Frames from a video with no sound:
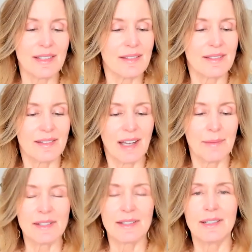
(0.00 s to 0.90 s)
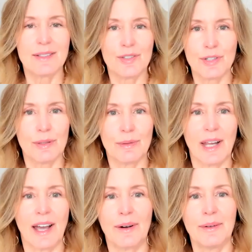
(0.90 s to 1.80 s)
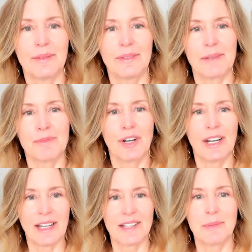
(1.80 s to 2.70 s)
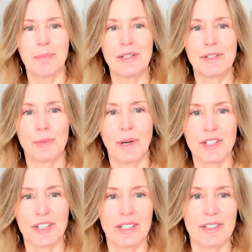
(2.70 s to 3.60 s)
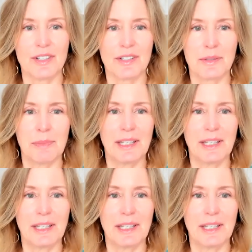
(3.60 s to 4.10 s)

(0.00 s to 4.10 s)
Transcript: these, I'm in season two now. I'm trying not to binge watch it just